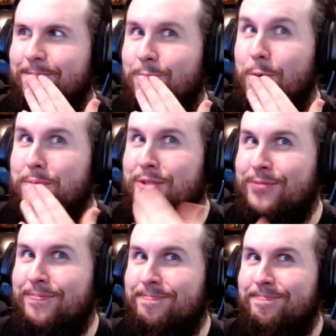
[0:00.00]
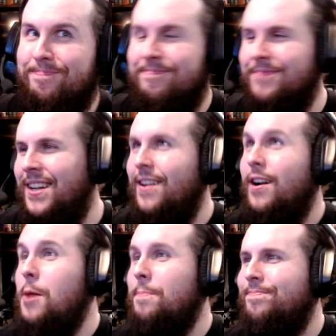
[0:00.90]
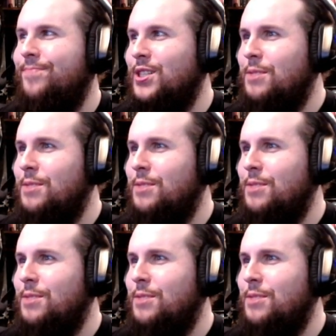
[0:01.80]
Whoops. Doesn't